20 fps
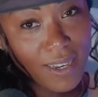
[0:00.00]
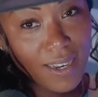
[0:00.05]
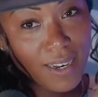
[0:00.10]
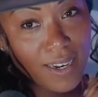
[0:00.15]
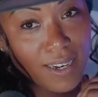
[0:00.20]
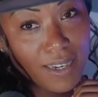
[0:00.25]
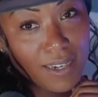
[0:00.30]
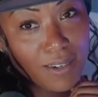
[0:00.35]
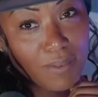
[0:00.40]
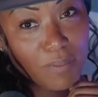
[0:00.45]

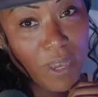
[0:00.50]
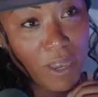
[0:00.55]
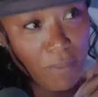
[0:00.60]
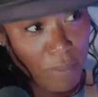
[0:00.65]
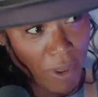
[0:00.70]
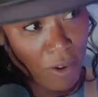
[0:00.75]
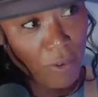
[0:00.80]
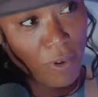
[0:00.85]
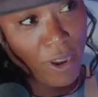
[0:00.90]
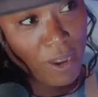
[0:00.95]
Uh, met
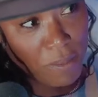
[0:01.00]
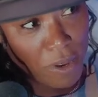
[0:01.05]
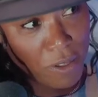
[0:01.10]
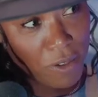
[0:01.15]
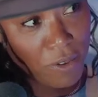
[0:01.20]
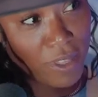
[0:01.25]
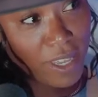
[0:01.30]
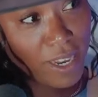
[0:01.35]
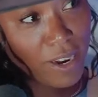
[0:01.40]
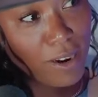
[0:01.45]
my
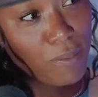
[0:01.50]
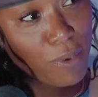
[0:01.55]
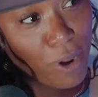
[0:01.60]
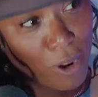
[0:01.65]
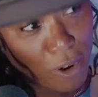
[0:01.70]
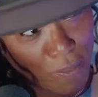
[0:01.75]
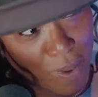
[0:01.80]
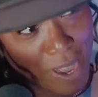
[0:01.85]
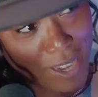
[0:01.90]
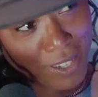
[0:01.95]
grandmother there,
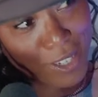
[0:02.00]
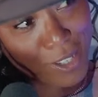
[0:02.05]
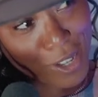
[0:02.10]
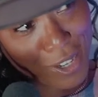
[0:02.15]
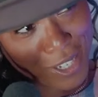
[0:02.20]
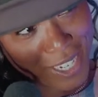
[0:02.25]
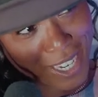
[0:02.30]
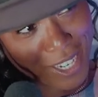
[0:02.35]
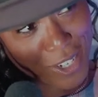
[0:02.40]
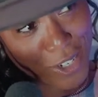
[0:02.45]
brought her back to
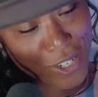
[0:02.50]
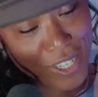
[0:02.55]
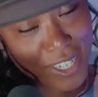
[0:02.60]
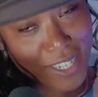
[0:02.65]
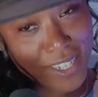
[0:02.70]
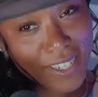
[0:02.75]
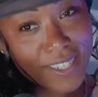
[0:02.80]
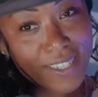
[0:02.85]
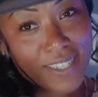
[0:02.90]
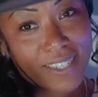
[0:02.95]
Los
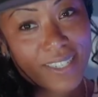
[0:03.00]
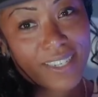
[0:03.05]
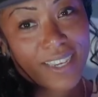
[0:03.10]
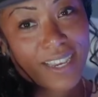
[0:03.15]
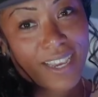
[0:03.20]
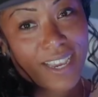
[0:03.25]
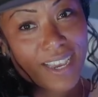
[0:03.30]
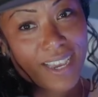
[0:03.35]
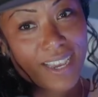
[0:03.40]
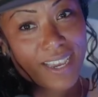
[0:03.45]
Angeles,
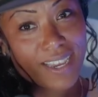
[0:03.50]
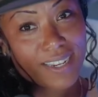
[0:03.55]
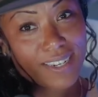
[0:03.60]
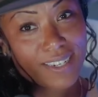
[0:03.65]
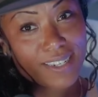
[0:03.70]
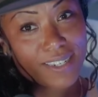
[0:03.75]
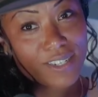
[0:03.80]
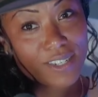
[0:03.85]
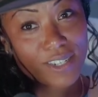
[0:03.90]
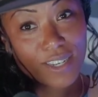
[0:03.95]

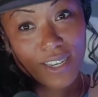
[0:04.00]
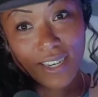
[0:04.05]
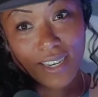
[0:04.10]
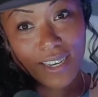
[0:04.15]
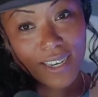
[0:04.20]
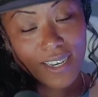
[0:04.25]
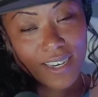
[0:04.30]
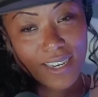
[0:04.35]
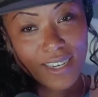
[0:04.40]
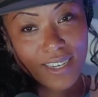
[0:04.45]
and
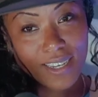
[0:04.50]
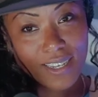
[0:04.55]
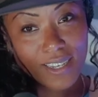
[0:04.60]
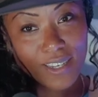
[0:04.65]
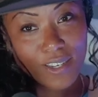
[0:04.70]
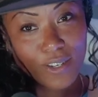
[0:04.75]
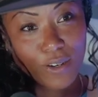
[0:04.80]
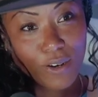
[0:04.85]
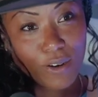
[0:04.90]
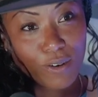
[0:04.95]

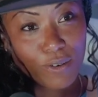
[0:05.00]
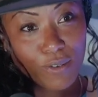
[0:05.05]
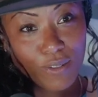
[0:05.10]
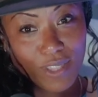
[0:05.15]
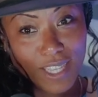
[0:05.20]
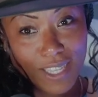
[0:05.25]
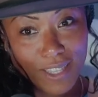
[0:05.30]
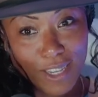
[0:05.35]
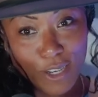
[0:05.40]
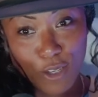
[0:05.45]
you know,
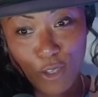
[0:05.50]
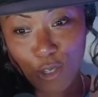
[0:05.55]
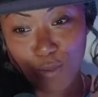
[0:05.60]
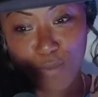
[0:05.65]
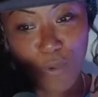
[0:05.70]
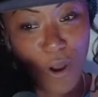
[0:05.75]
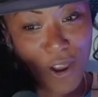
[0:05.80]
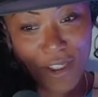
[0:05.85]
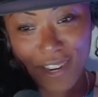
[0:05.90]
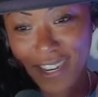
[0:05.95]
then they
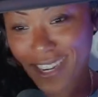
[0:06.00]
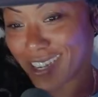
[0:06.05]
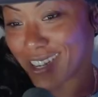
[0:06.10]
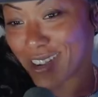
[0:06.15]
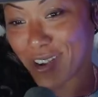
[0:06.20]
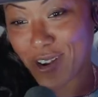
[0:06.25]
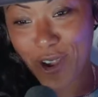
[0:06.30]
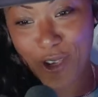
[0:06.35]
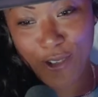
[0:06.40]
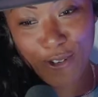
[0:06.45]
spawned
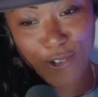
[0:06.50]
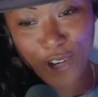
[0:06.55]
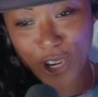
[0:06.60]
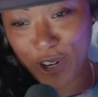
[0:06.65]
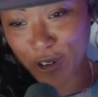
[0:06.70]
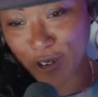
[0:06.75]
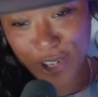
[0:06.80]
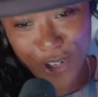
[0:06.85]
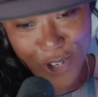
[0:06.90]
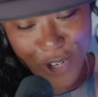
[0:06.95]
another
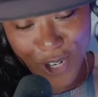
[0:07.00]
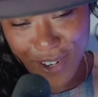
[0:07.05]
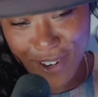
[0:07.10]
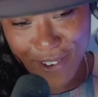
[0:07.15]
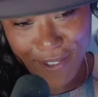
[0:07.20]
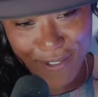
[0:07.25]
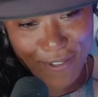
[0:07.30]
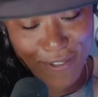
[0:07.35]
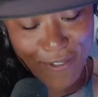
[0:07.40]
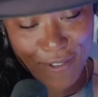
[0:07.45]
generation
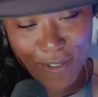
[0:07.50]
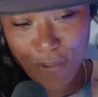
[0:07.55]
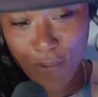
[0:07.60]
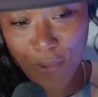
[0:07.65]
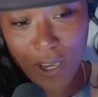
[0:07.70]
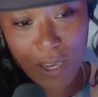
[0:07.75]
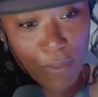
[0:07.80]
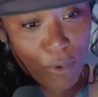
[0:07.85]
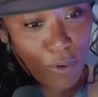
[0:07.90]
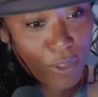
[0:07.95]
of
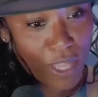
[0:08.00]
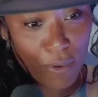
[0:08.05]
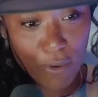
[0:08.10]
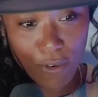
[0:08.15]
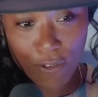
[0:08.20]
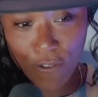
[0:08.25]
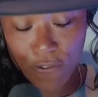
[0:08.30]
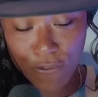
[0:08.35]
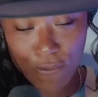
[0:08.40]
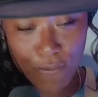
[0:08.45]
people that
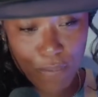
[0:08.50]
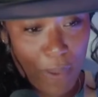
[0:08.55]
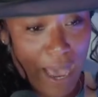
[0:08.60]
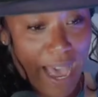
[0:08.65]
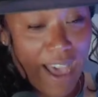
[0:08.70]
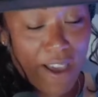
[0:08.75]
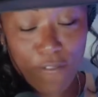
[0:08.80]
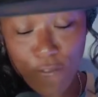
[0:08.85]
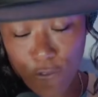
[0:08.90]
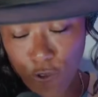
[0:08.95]
were
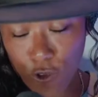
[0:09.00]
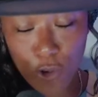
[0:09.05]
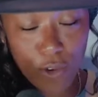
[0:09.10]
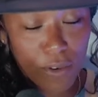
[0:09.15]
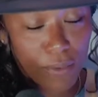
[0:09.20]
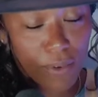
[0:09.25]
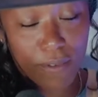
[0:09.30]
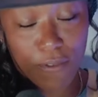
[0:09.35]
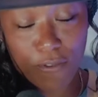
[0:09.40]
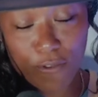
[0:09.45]

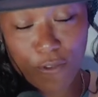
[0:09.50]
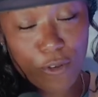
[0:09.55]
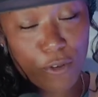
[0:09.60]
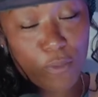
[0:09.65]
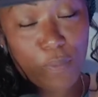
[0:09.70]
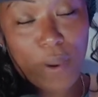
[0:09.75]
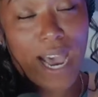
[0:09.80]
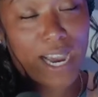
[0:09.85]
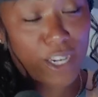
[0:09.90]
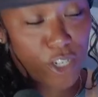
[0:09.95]
food
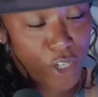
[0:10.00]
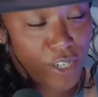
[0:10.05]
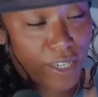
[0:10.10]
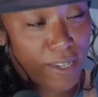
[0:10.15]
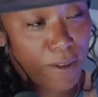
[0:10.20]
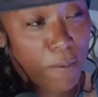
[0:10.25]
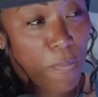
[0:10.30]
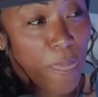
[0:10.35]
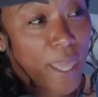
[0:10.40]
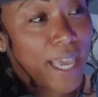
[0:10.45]
food
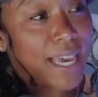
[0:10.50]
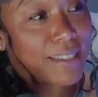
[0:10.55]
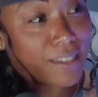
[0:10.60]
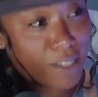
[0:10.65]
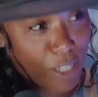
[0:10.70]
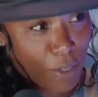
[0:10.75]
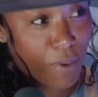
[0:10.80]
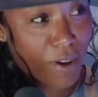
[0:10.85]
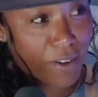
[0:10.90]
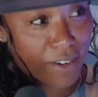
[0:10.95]
passionate.
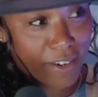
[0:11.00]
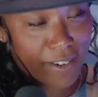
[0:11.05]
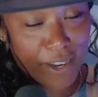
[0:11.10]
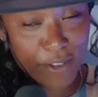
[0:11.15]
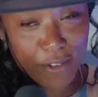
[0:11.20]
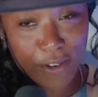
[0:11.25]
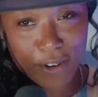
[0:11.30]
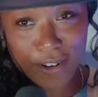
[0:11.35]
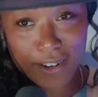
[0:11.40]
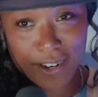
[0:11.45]
They spawned
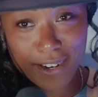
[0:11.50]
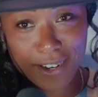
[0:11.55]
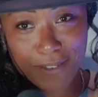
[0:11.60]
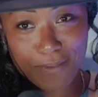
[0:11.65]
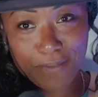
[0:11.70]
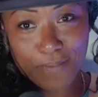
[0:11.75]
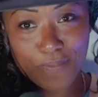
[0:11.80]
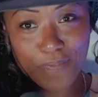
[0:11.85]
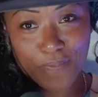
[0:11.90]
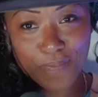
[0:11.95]
another
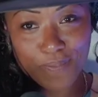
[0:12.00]
um,